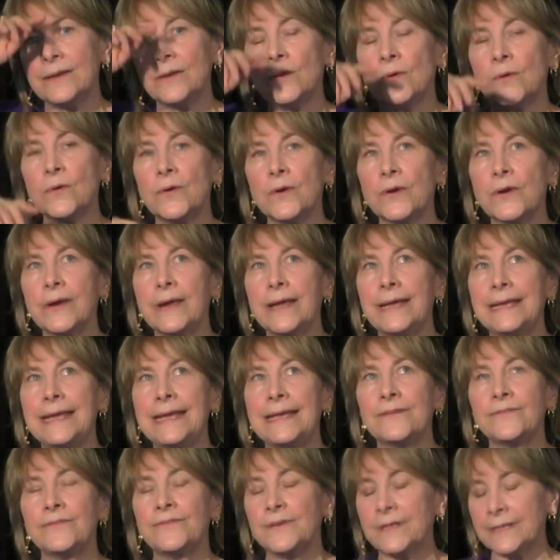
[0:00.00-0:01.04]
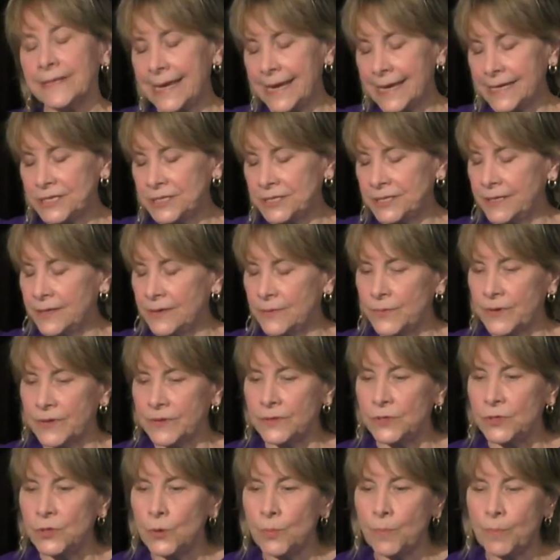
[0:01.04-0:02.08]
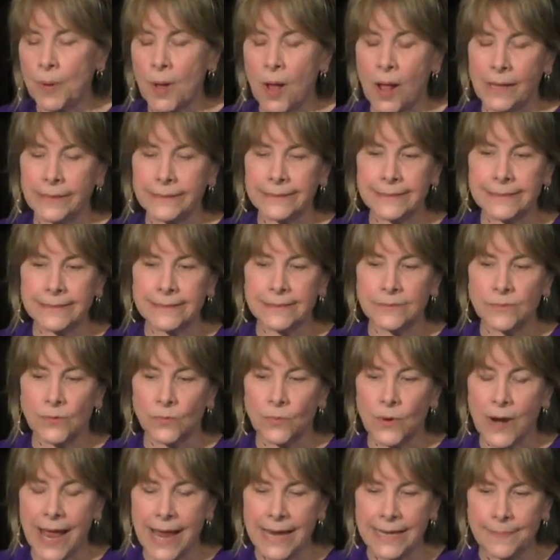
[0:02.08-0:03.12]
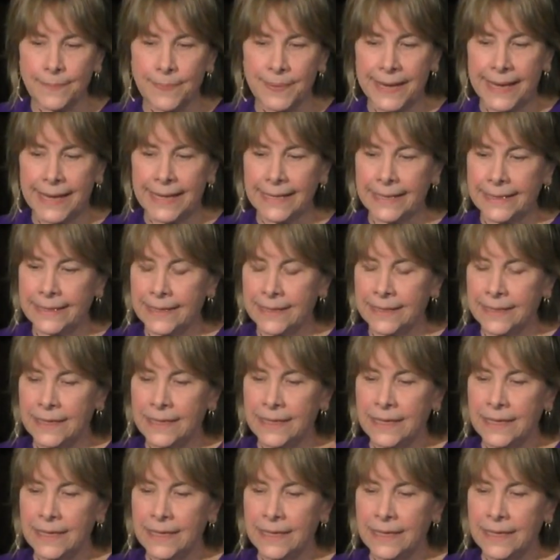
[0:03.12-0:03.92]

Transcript: or any affiliation with New Paltz, Rhinebeck,